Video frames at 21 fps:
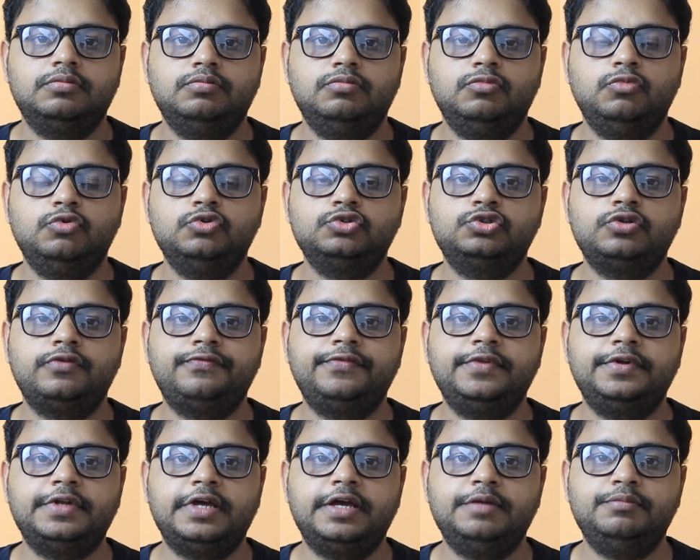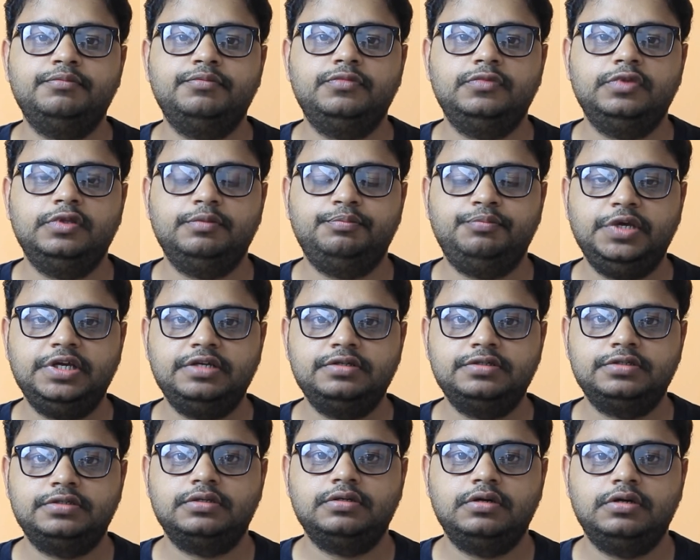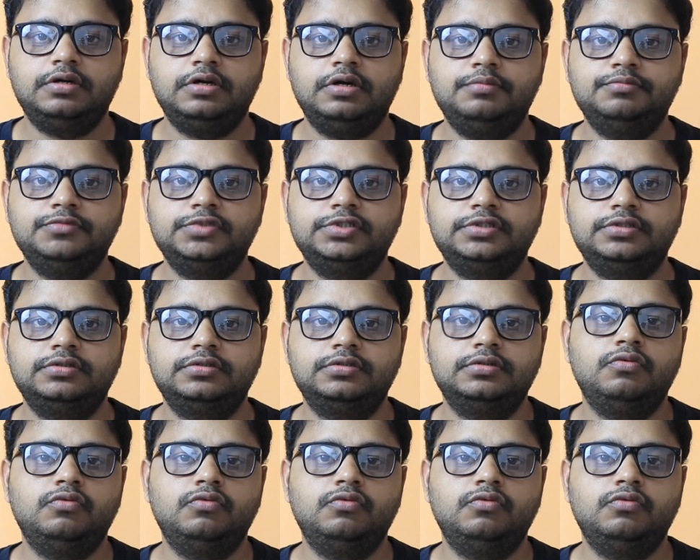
Most of the time, the pics comes